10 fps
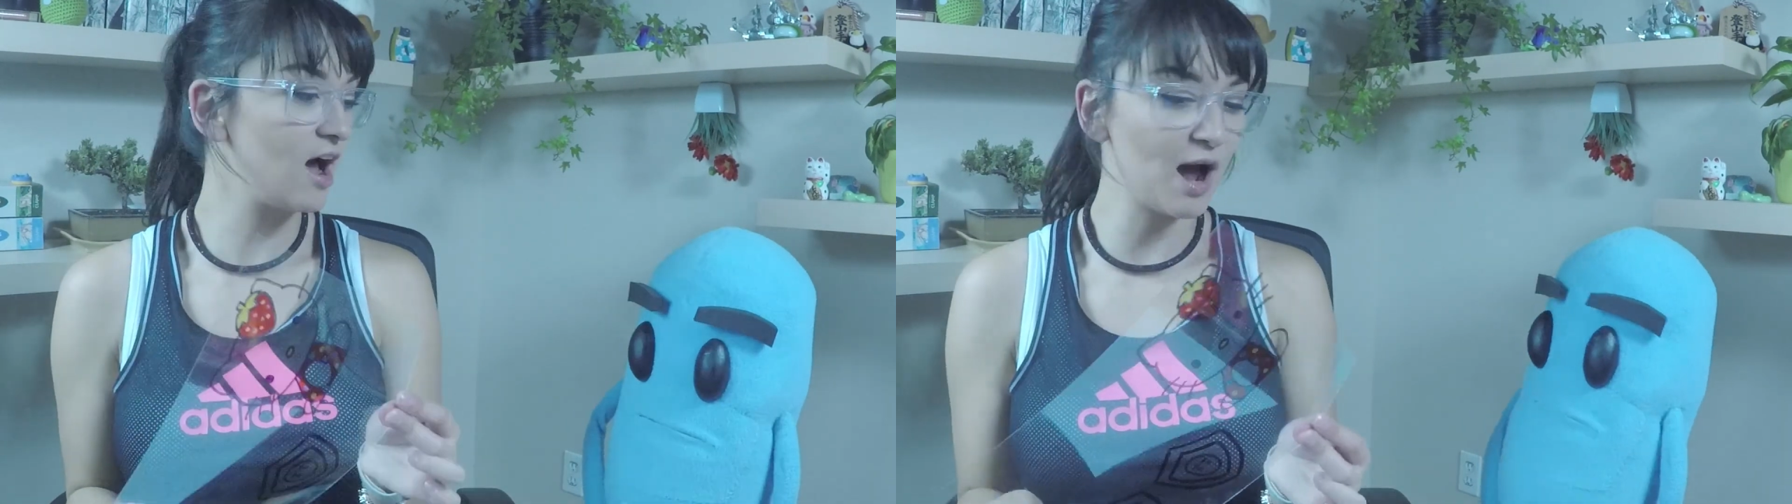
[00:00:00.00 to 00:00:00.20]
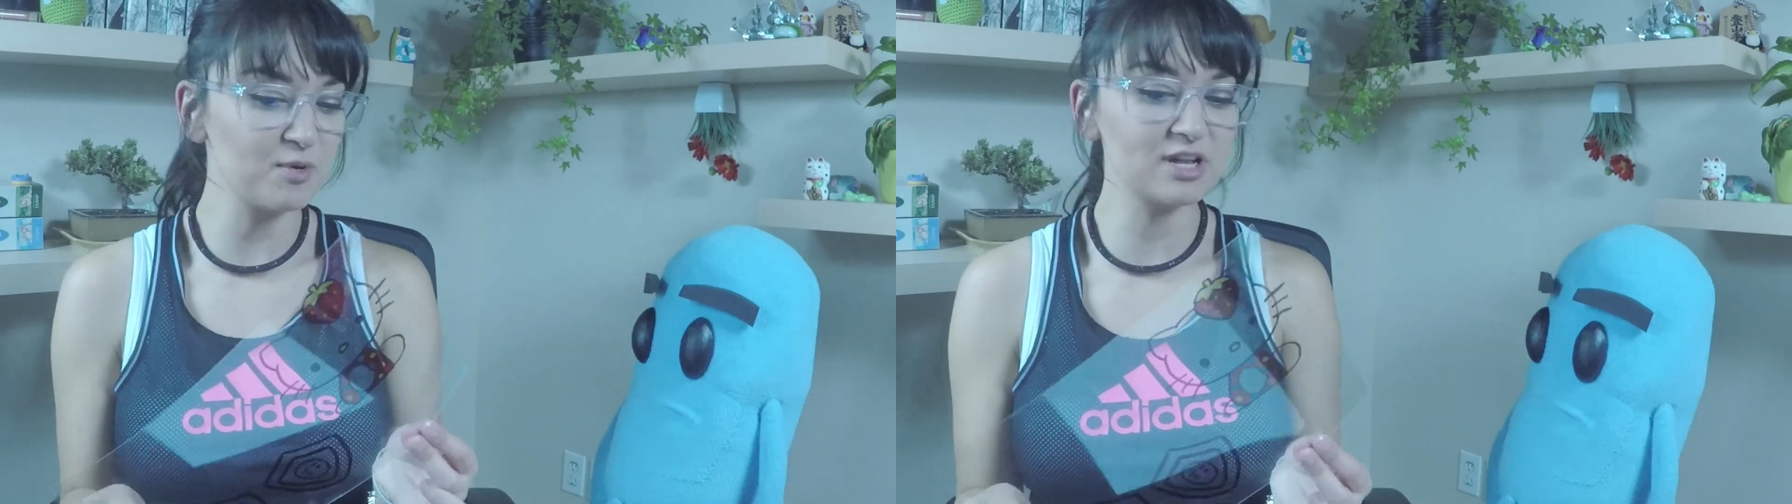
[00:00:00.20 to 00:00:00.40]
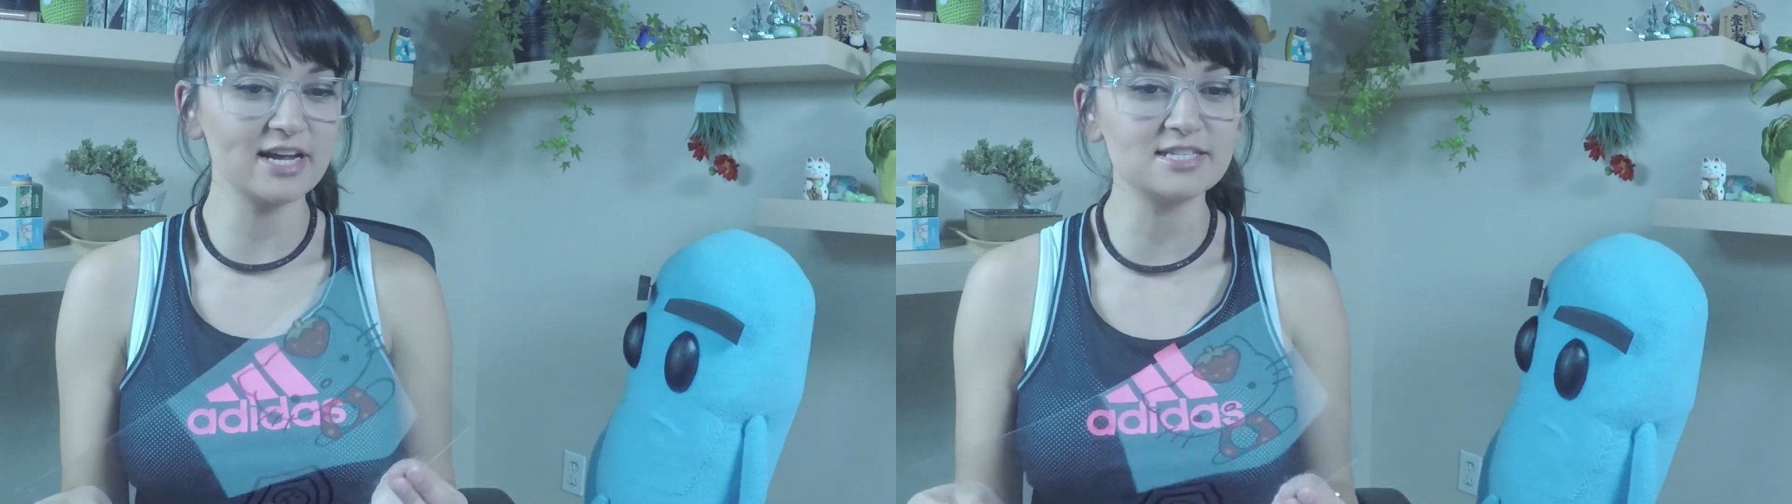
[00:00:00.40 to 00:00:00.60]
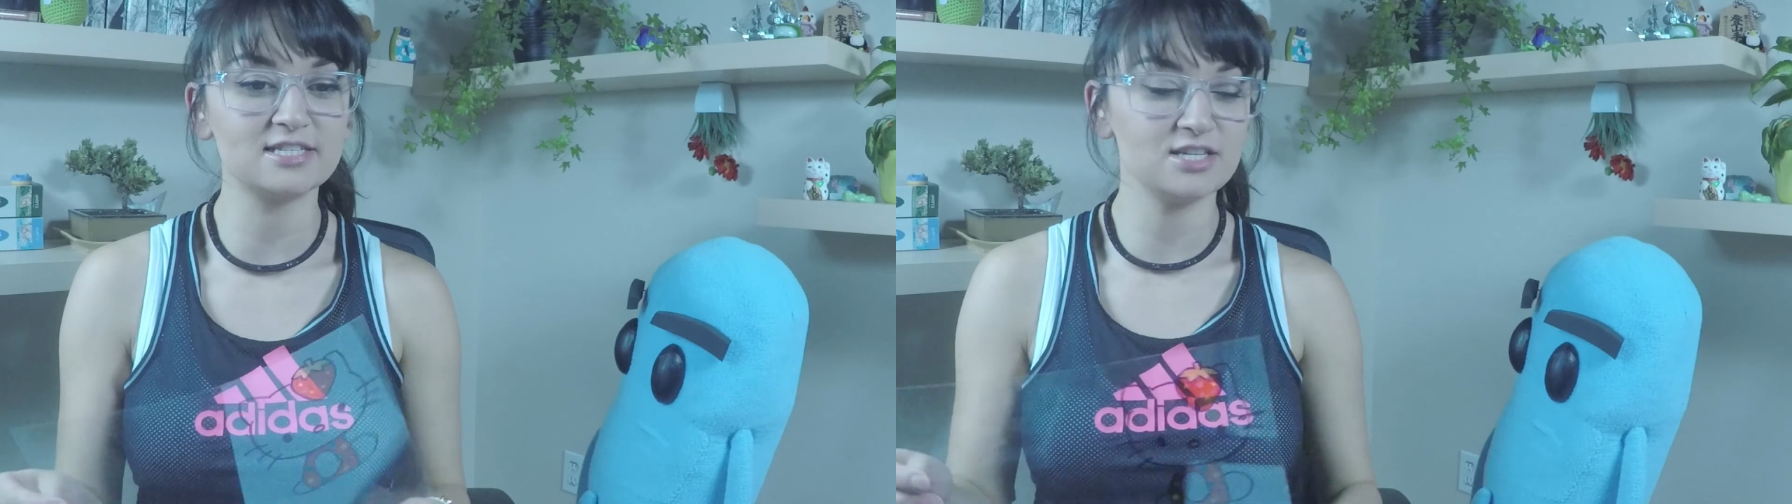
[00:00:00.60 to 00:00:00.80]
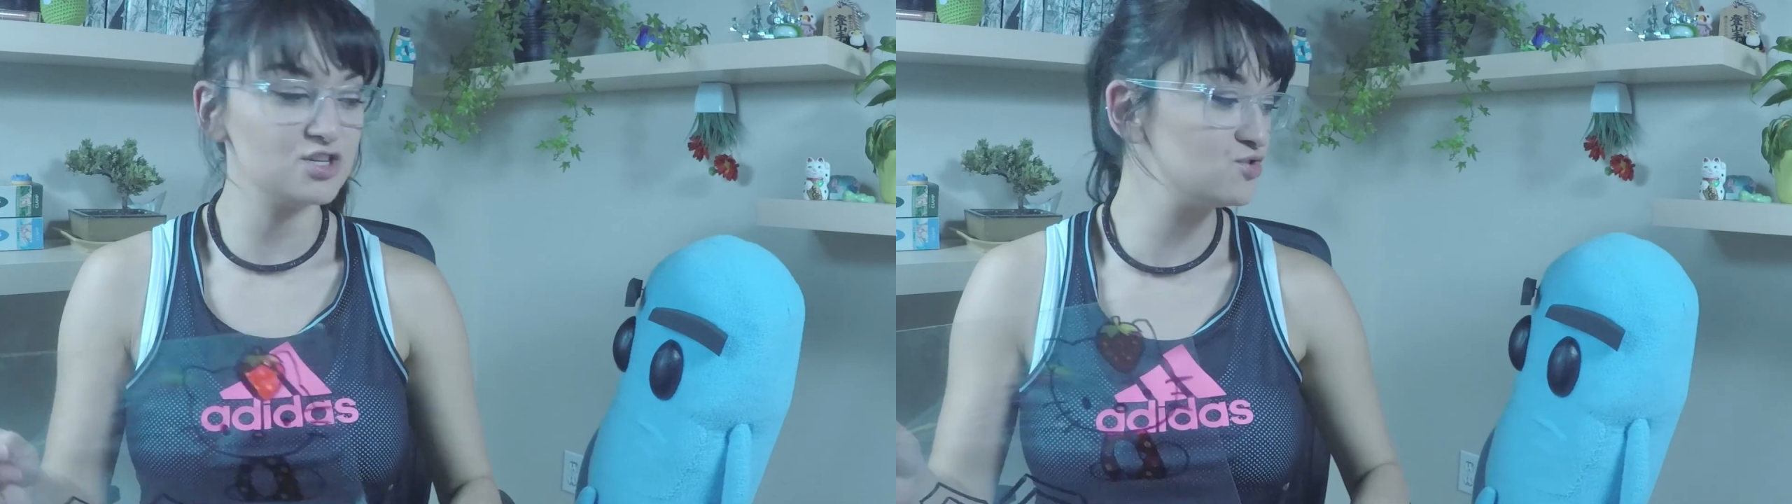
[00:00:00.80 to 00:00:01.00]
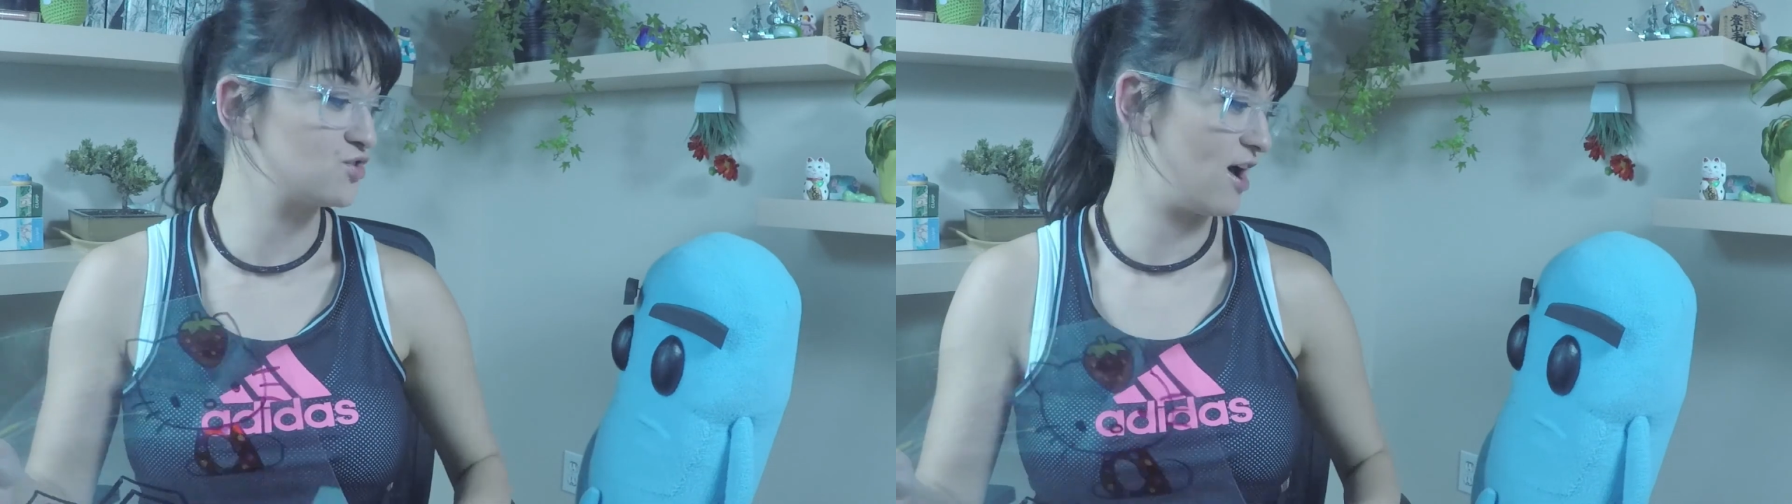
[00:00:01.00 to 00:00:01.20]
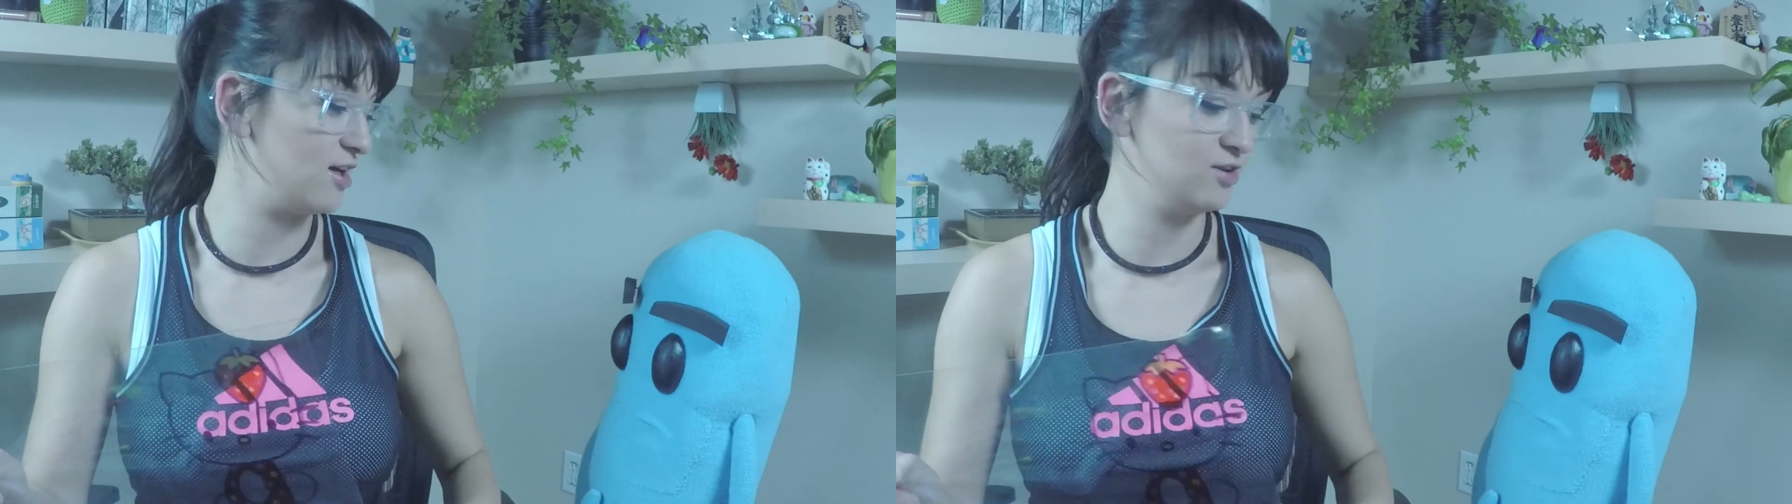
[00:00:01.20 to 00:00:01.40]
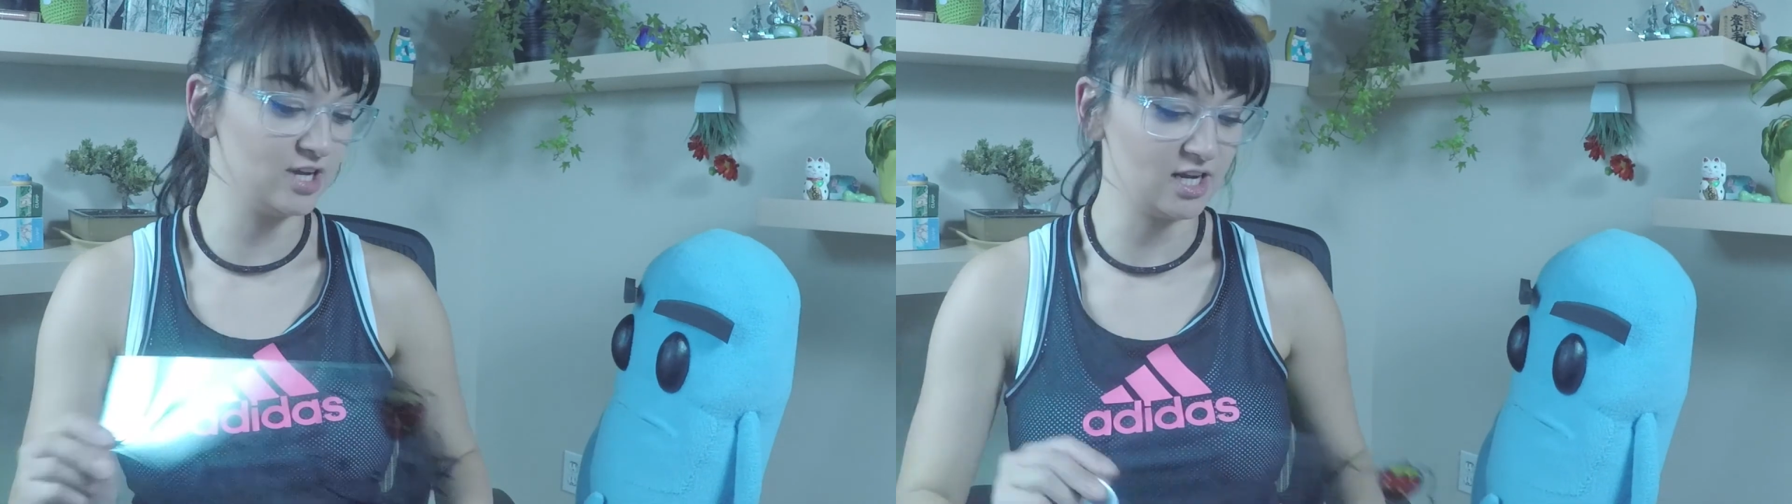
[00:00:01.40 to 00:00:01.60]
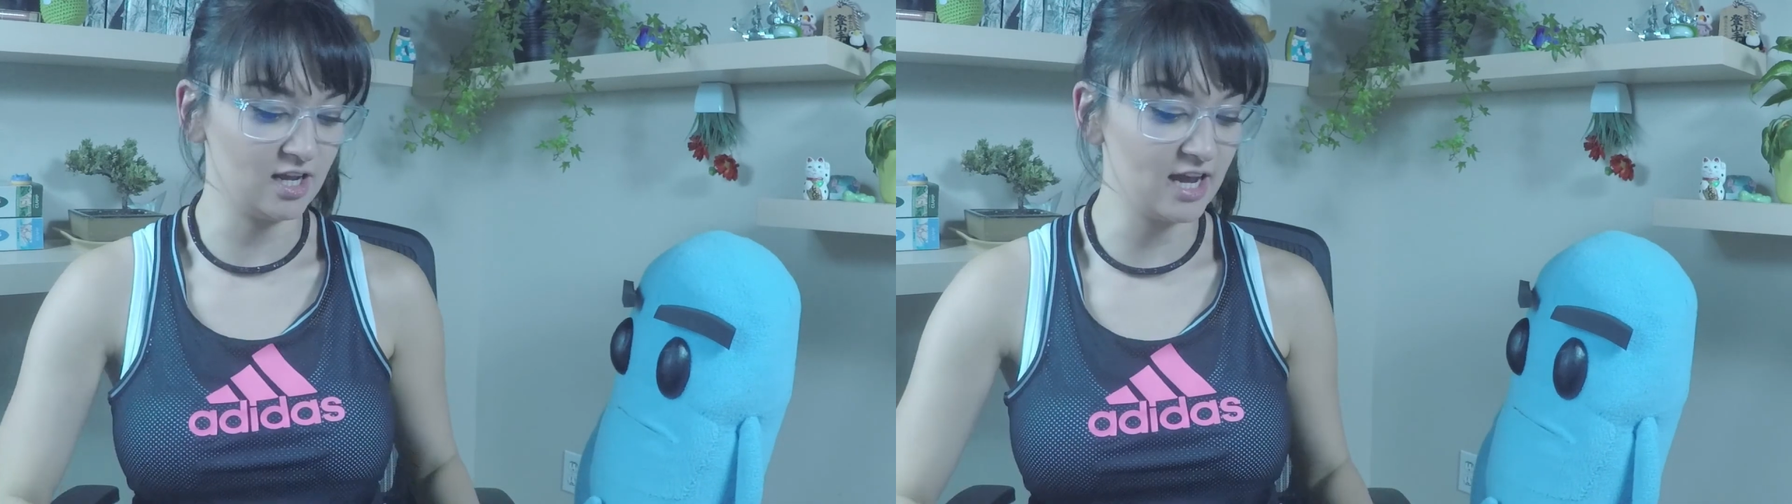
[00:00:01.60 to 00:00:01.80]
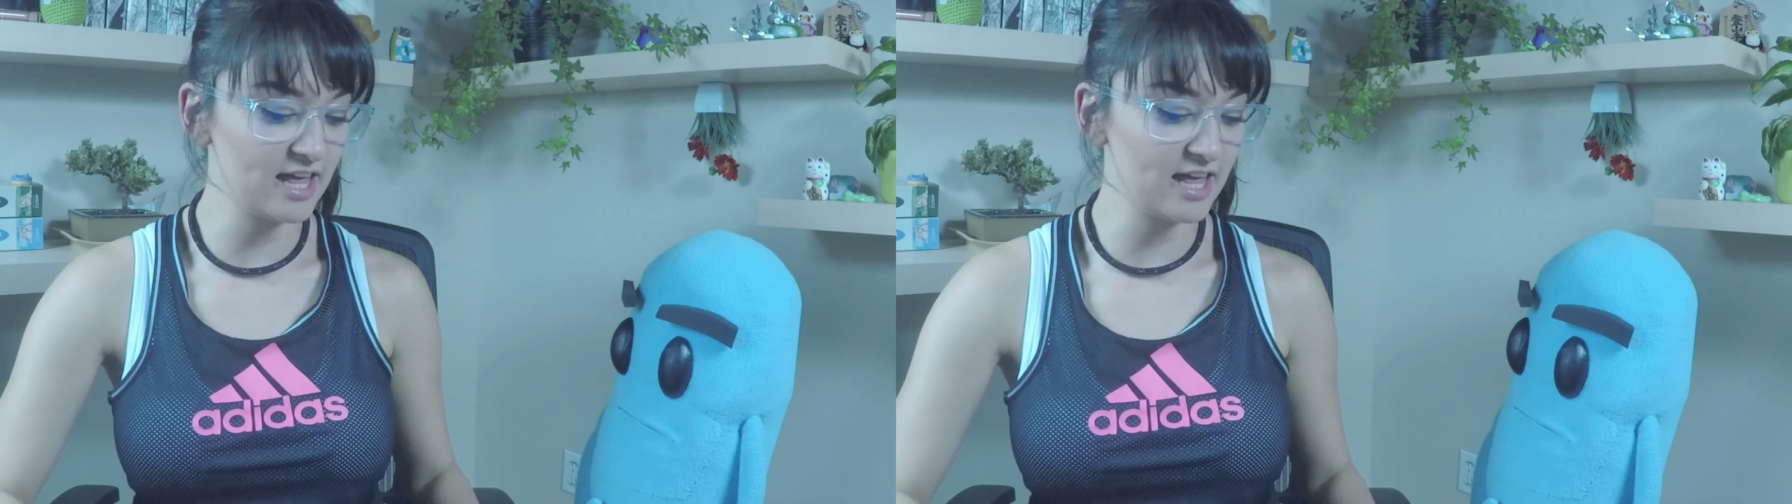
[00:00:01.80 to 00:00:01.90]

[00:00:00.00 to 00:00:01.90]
I would like to see you draw Hello Kitty.